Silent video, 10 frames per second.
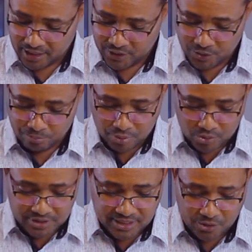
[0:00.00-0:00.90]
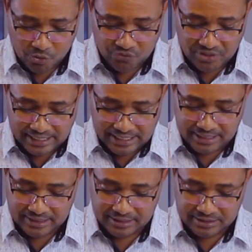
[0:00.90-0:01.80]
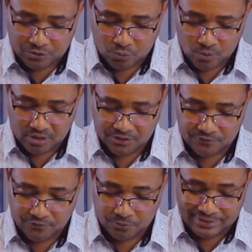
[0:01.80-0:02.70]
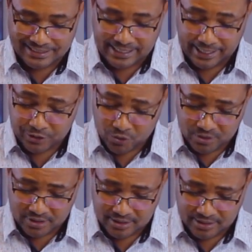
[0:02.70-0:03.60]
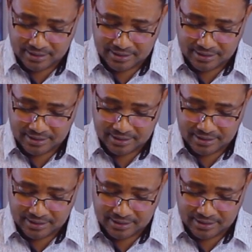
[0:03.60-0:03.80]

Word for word: And the border of the Canaanites was from Sidon,